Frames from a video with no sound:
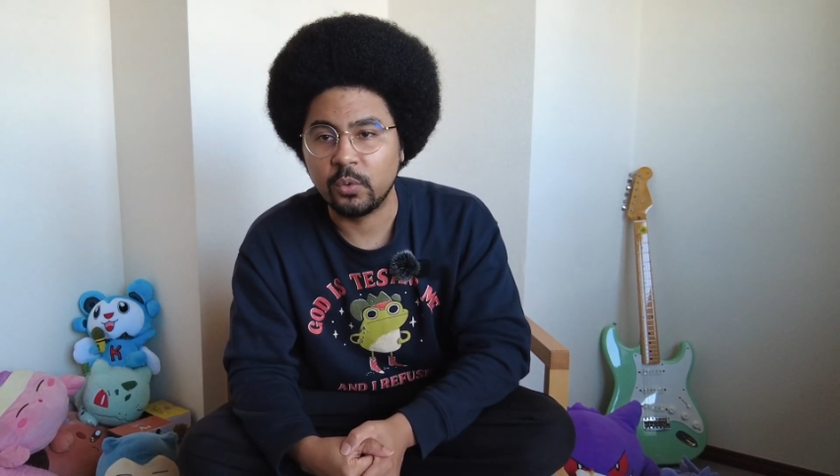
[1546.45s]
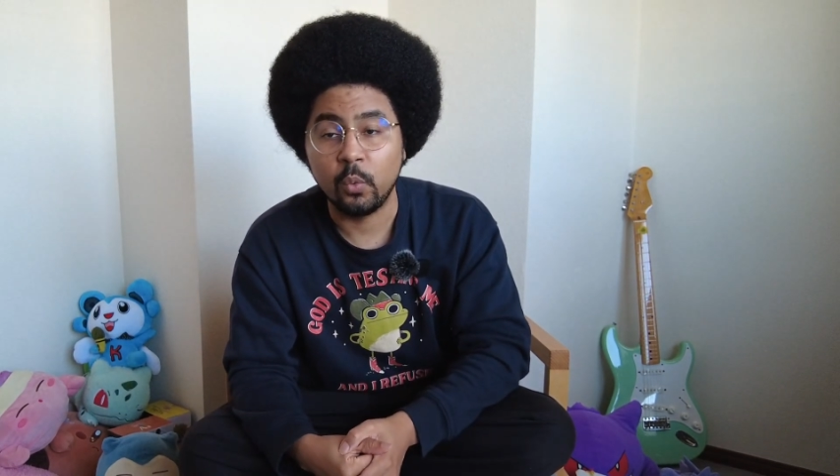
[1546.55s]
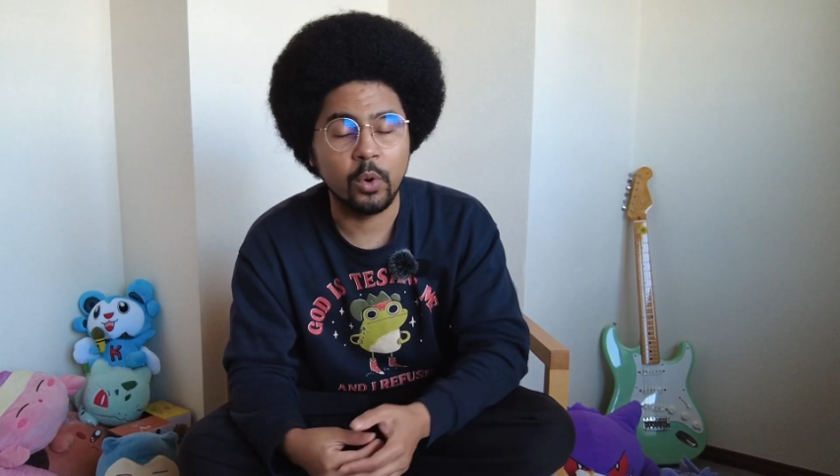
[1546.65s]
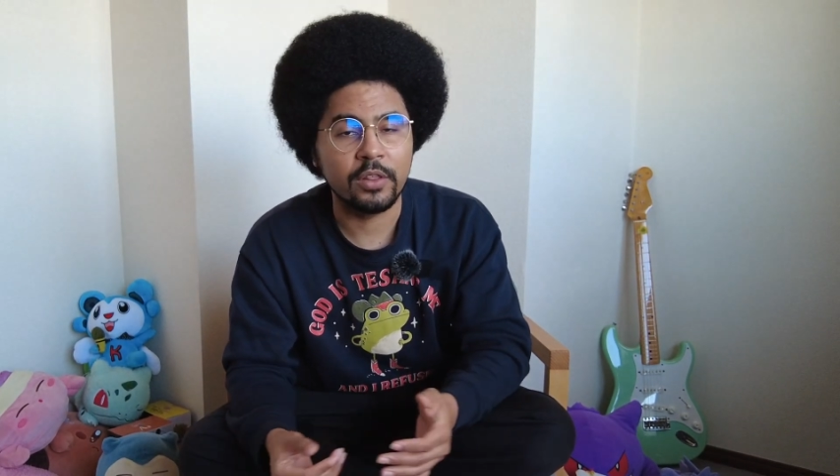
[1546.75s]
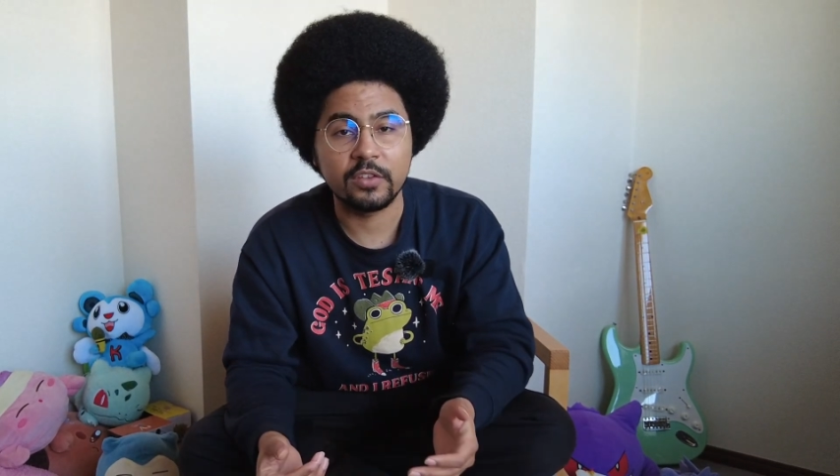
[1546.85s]

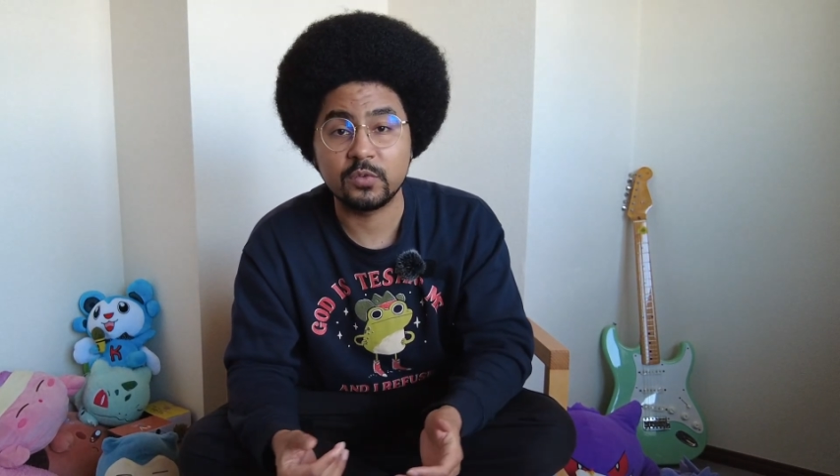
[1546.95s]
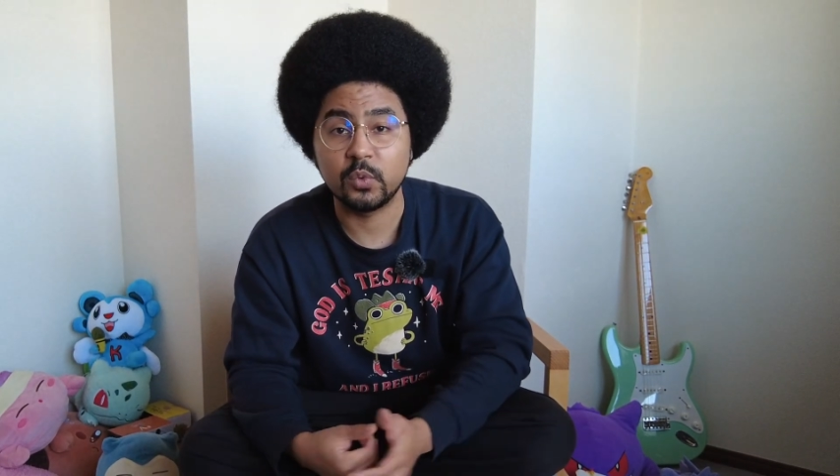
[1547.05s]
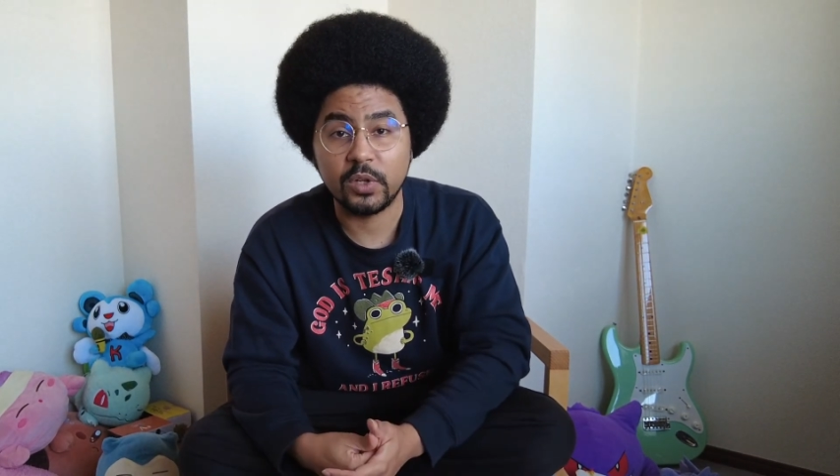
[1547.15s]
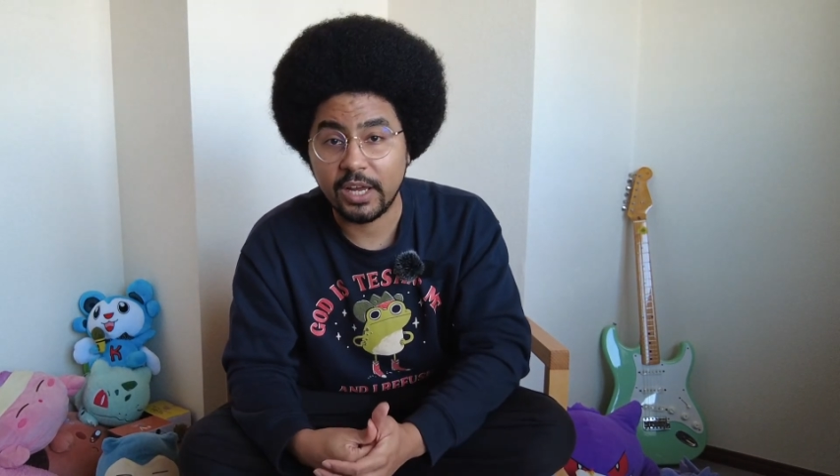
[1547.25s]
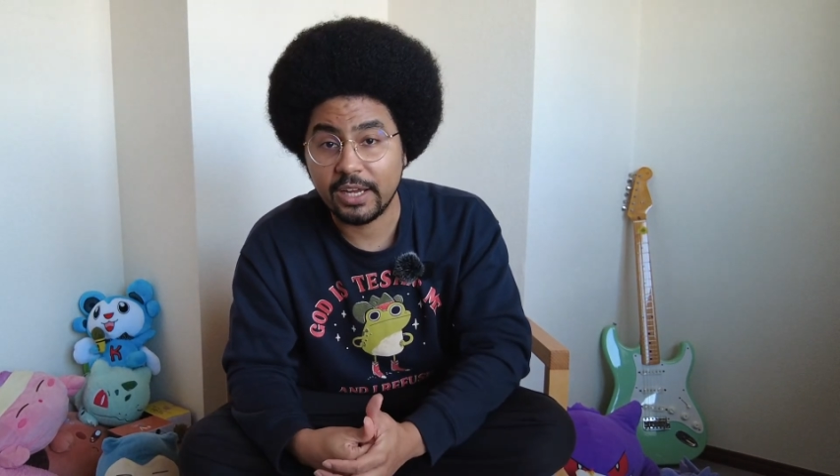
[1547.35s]
one of the
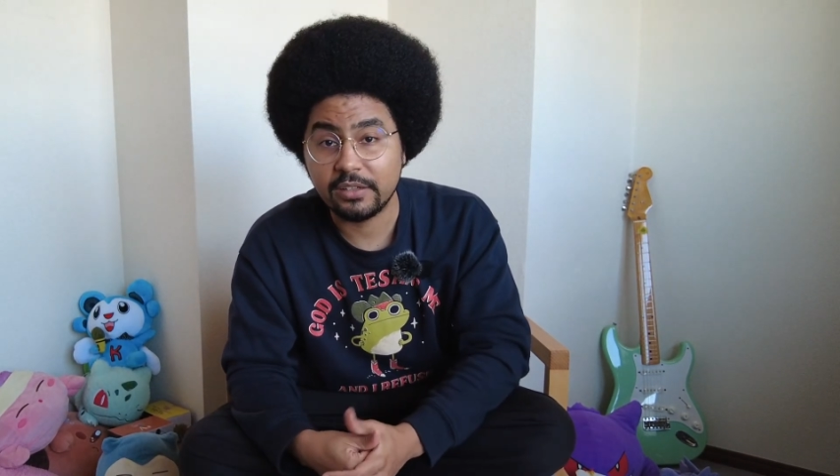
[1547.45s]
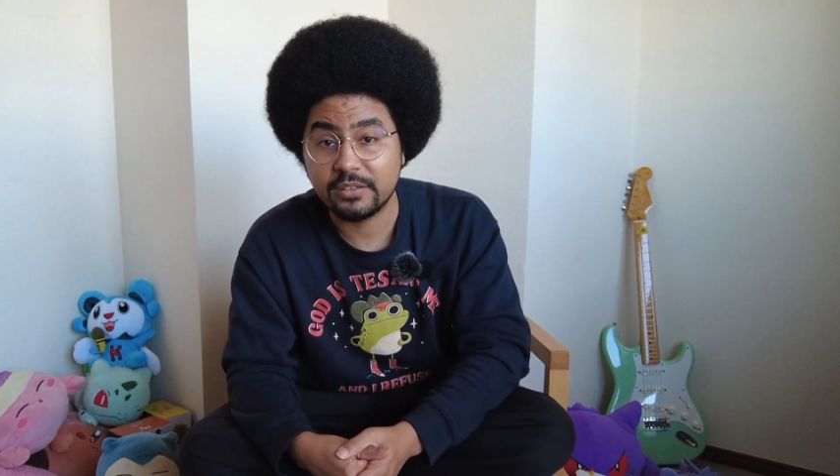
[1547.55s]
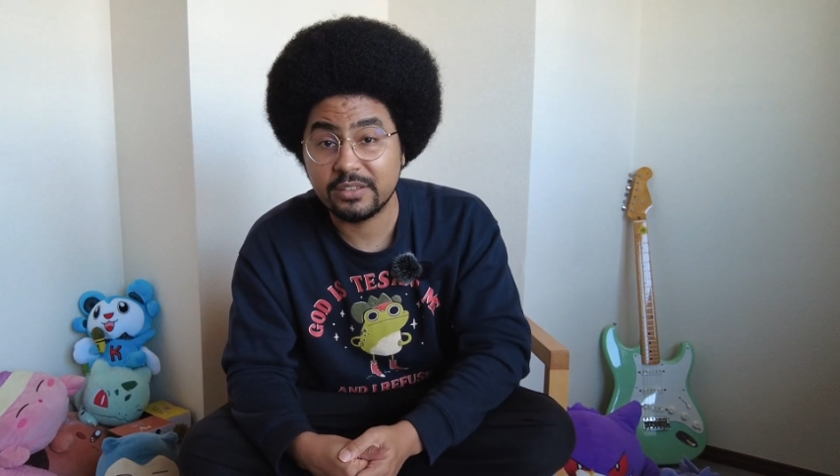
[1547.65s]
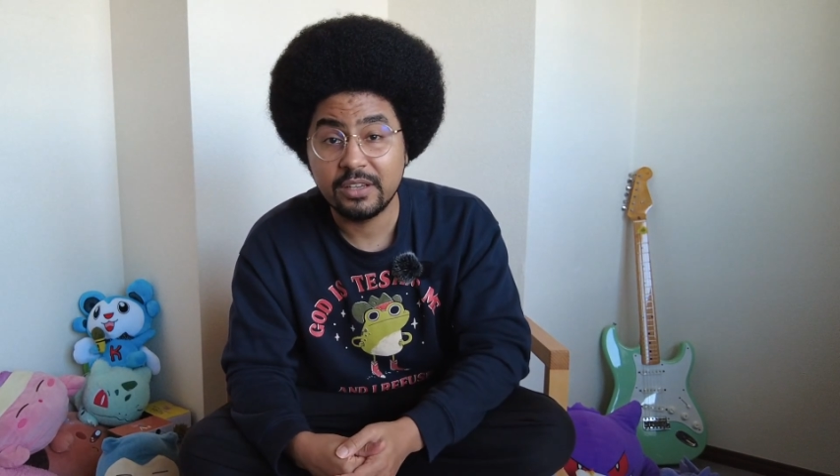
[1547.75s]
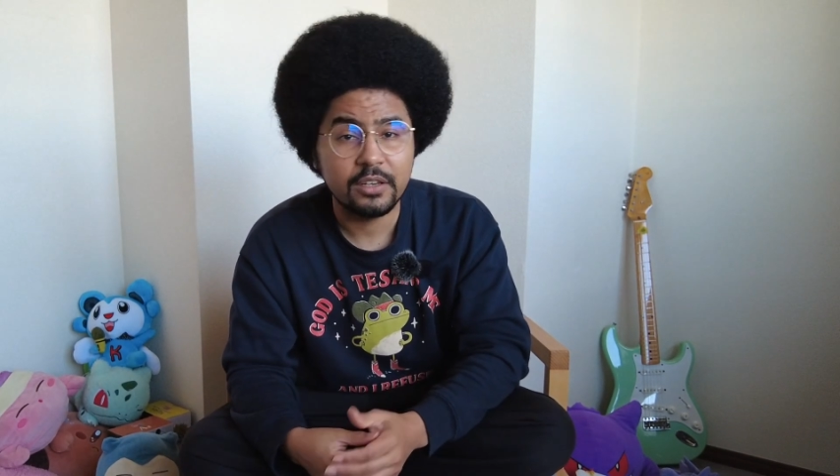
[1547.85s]
smaller islands.